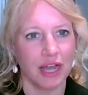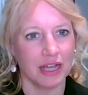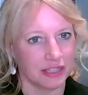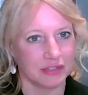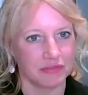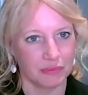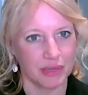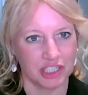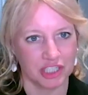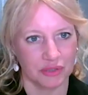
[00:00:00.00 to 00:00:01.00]
had that
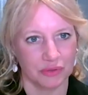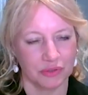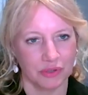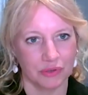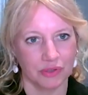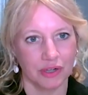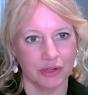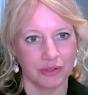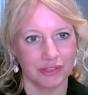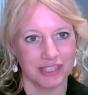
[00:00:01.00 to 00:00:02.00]
information or
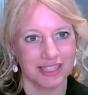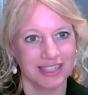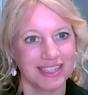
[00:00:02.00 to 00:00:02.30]
not.